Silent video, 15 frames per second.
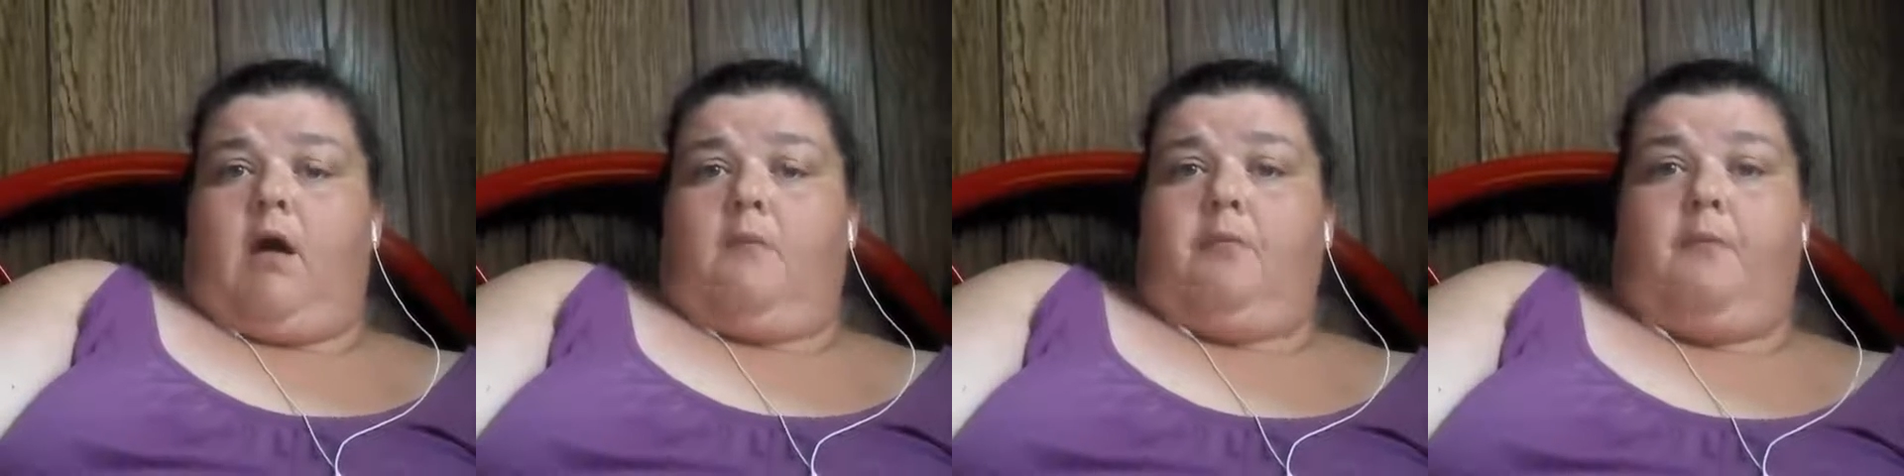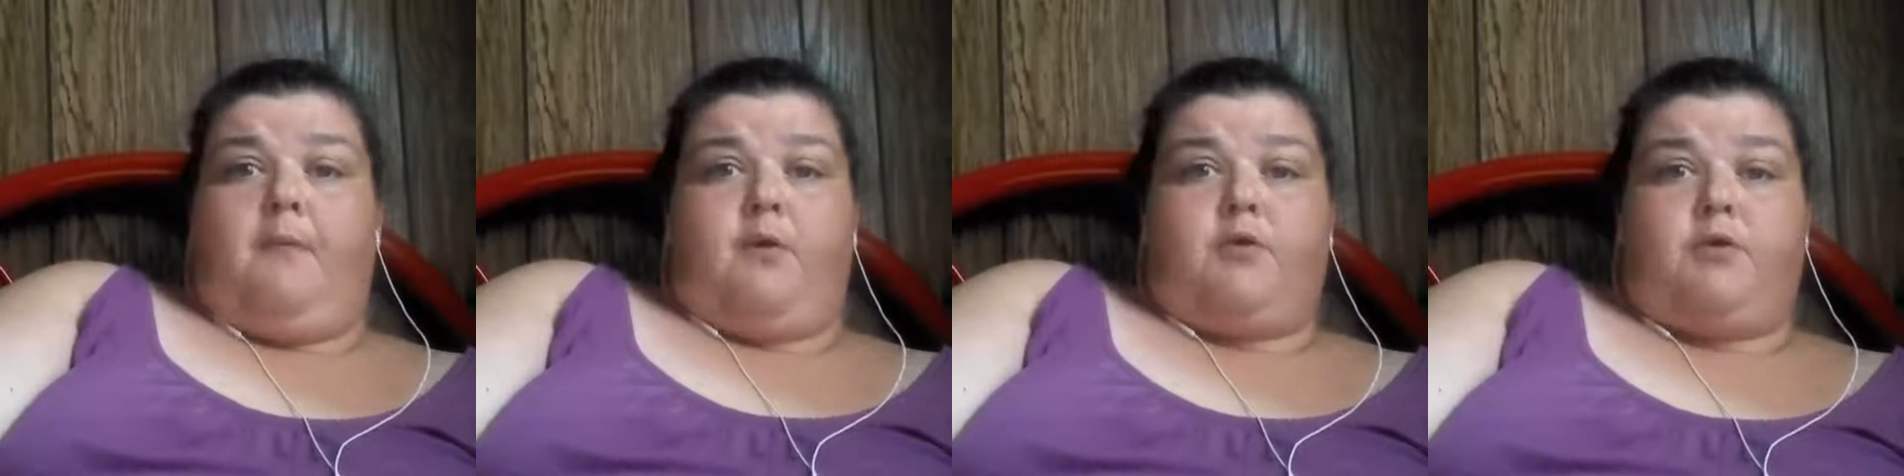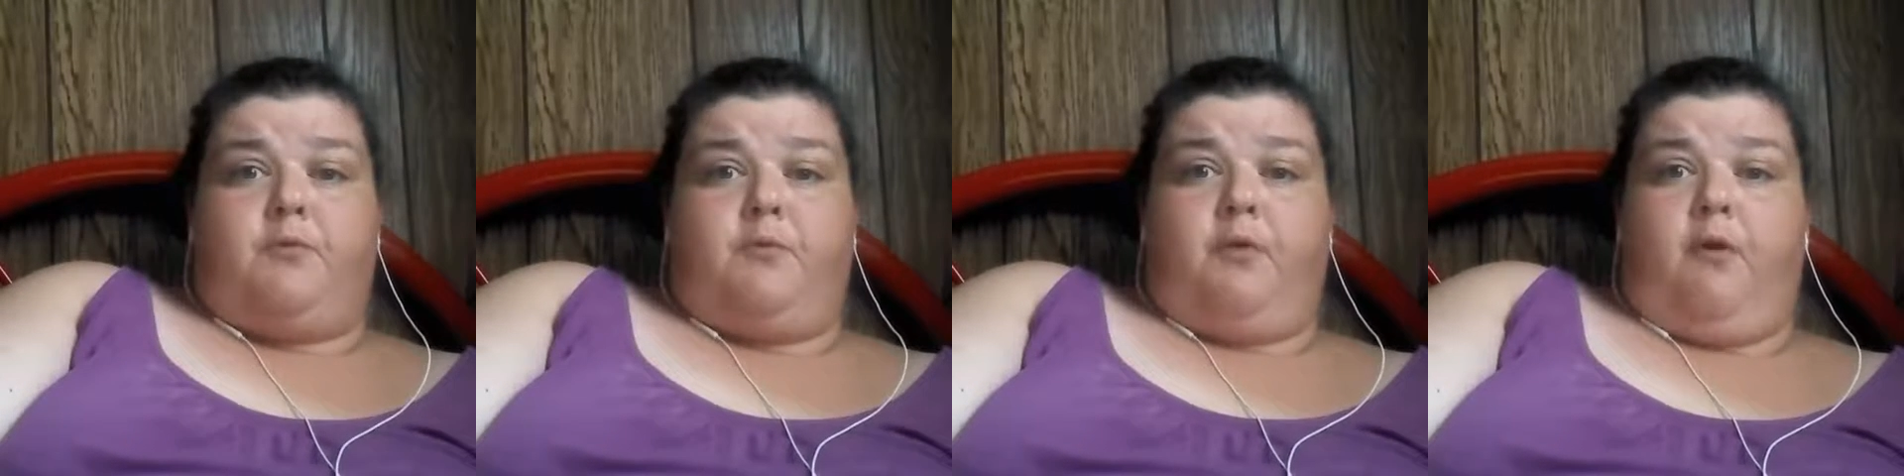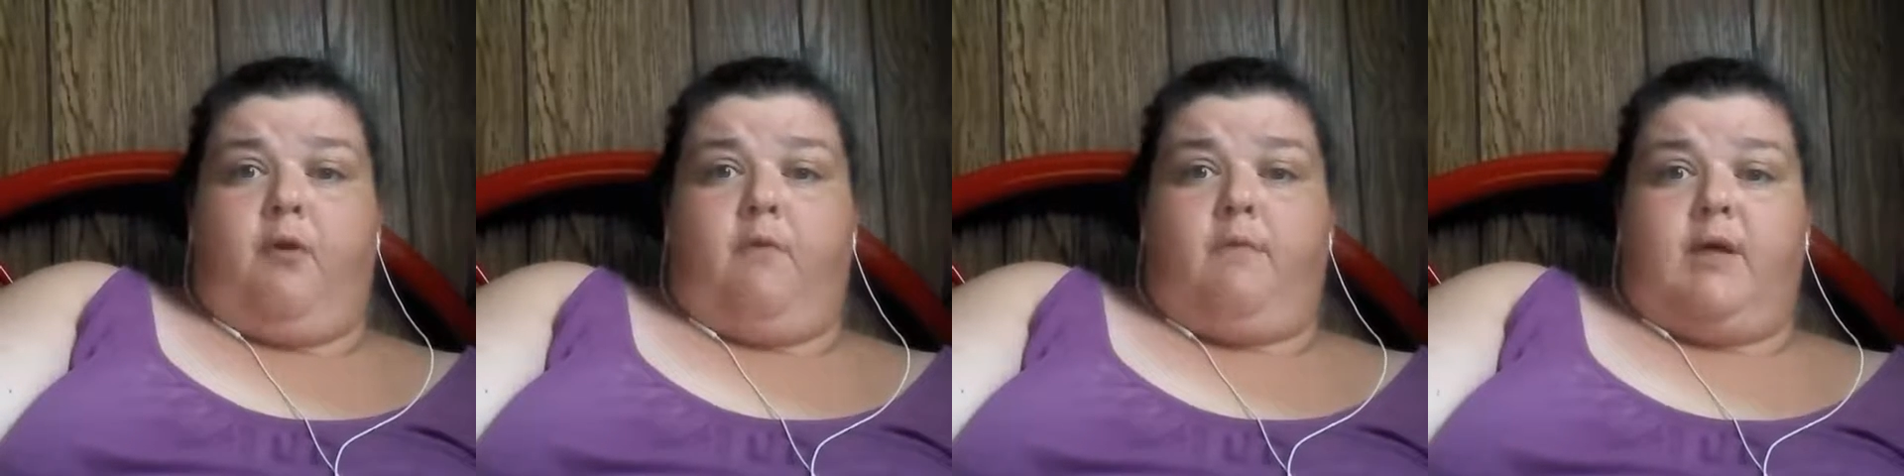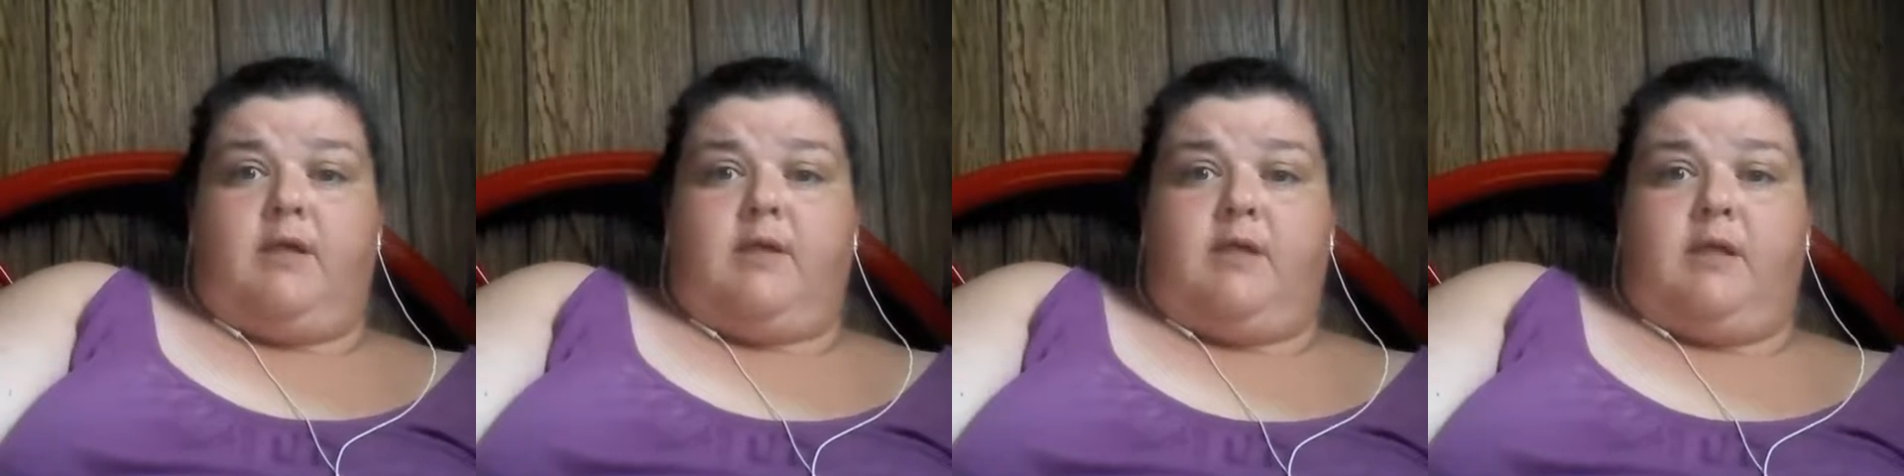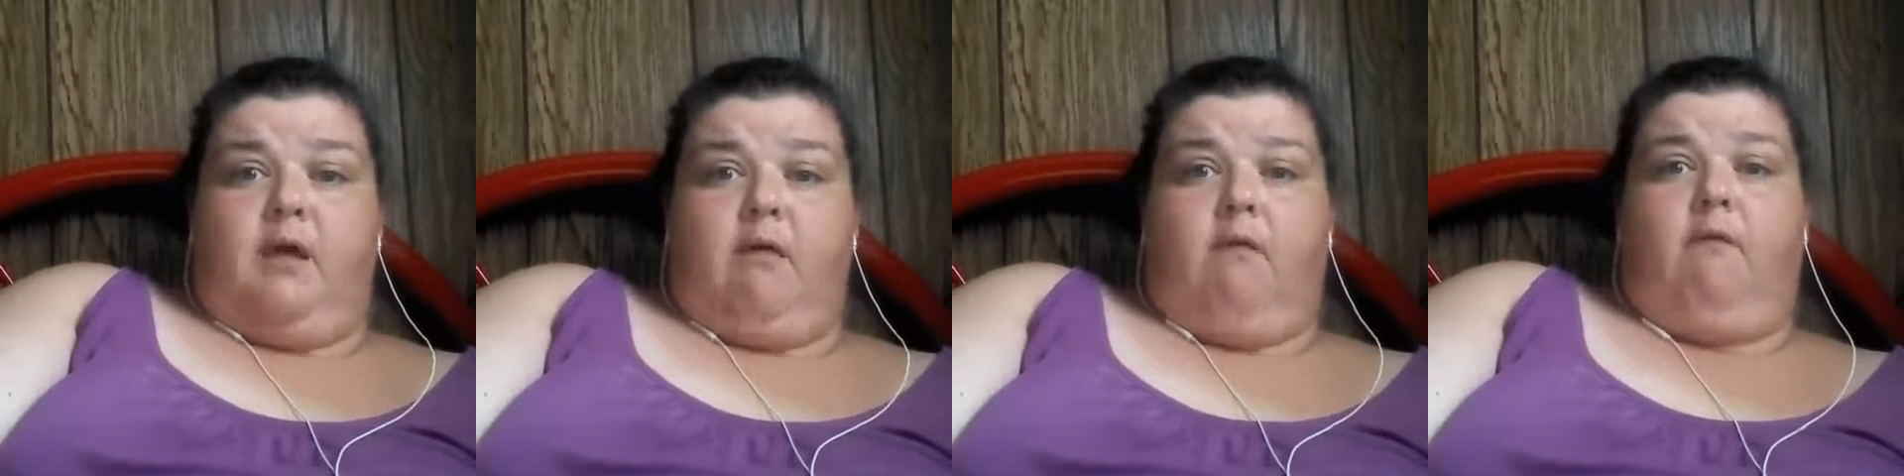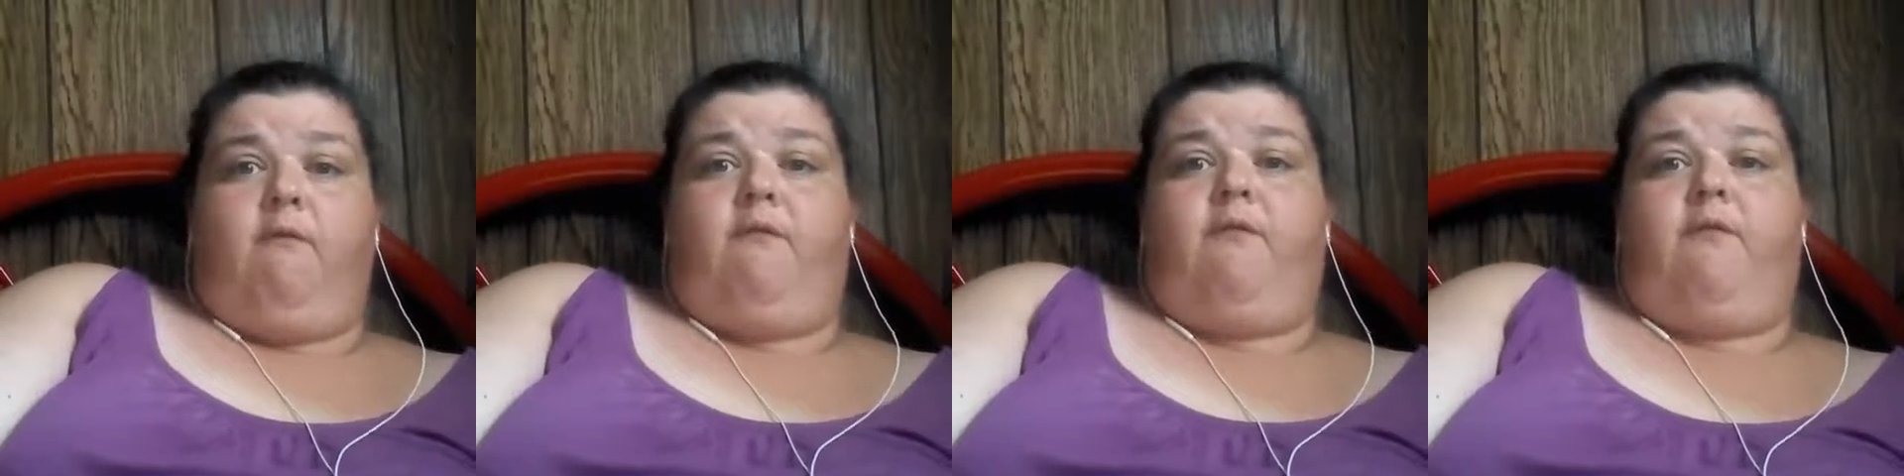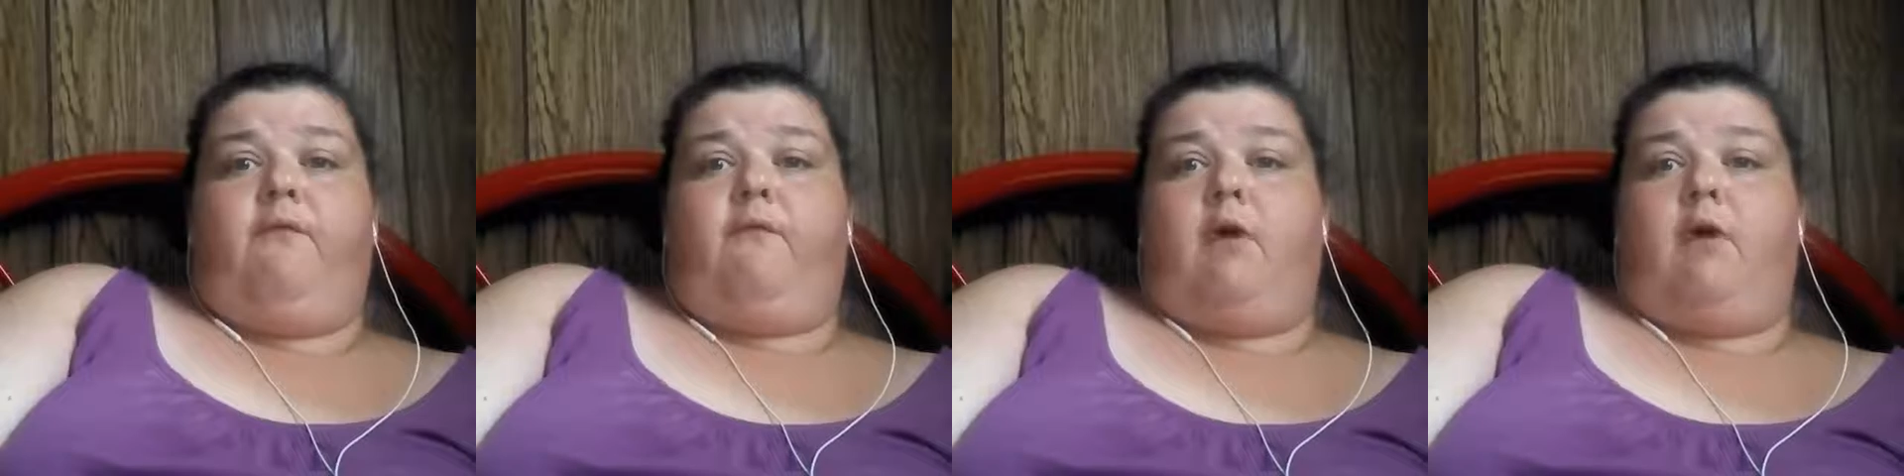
promotion with her myself.